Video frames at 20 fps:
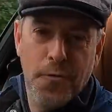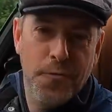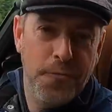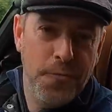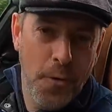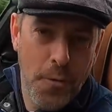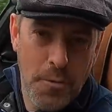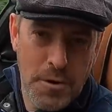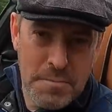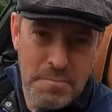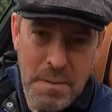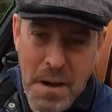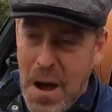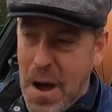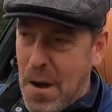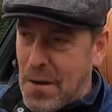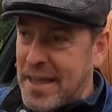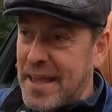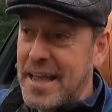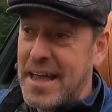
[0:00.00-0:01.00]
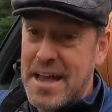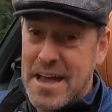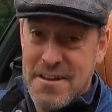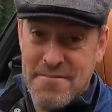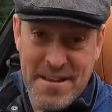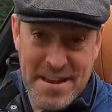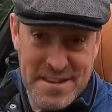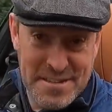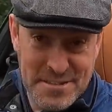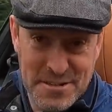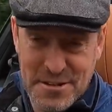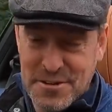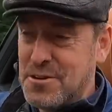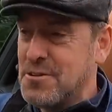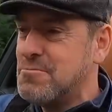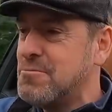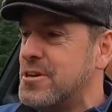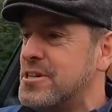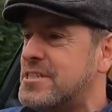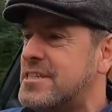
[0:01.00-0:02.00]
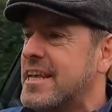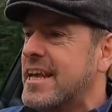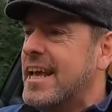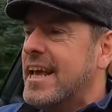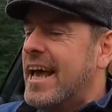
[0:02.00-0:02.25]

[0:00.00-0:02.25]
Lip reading: forward parking at events at Goodwood,